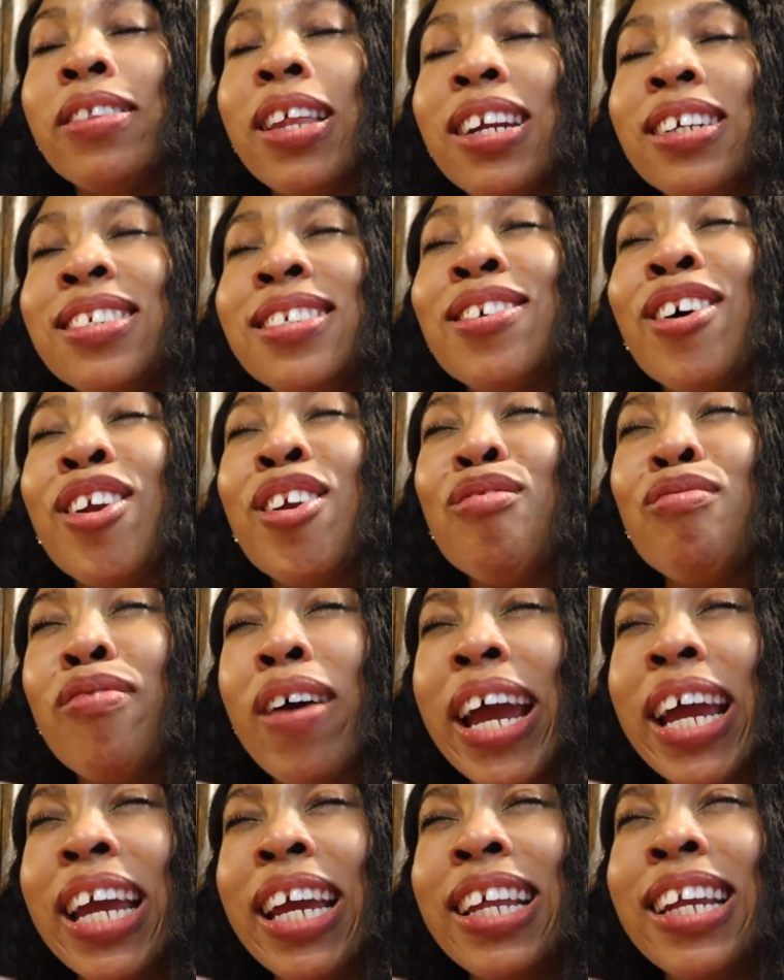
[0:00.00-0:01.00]
that it's gonna
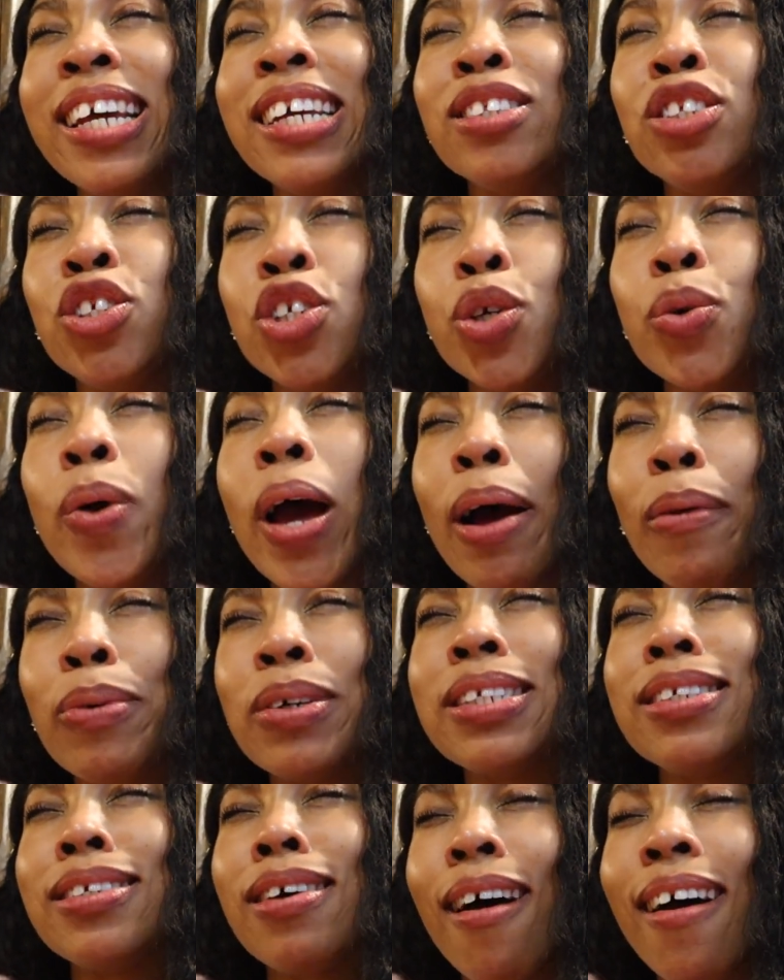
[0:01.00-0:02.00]
rain in 2
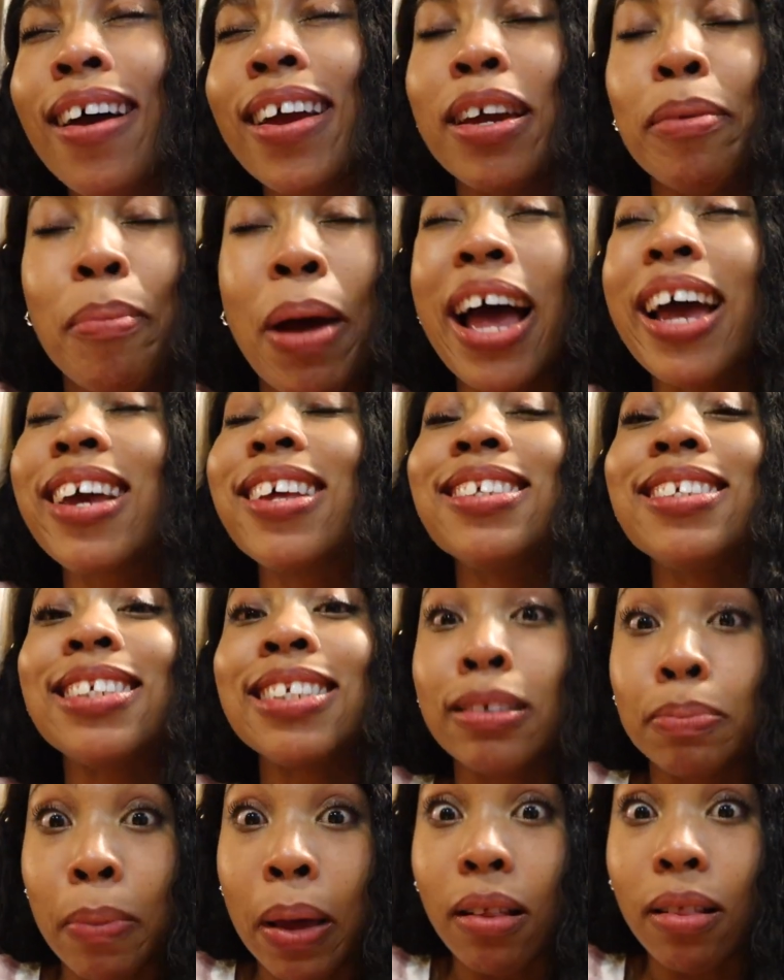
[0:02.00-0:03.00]
hours' time. I can
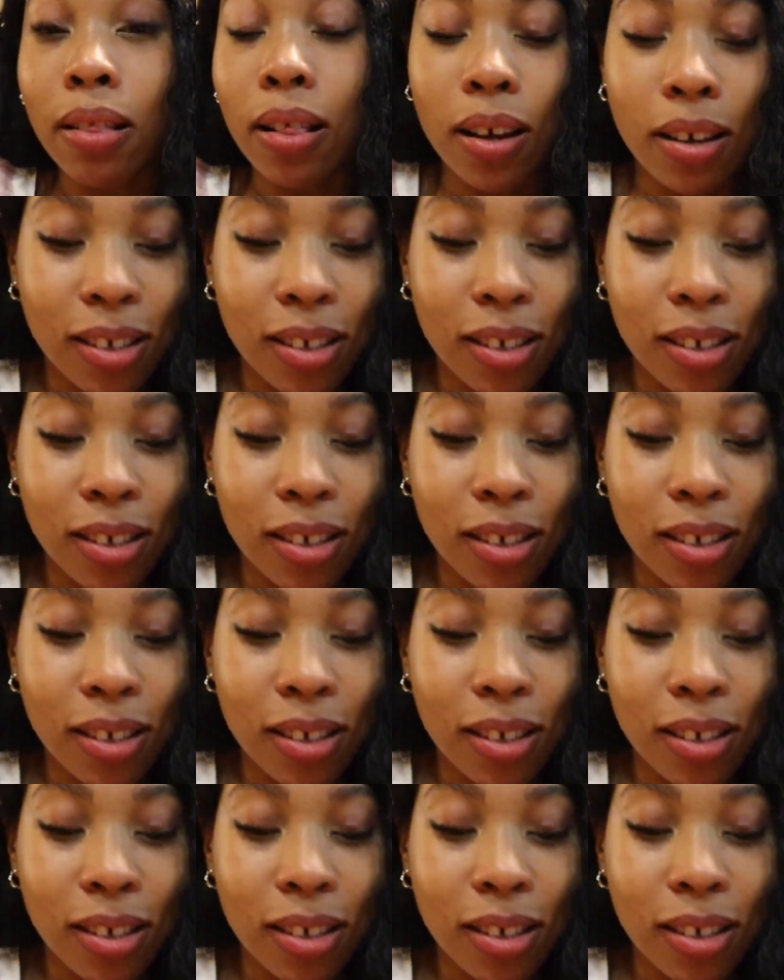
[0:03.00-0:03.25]
smell.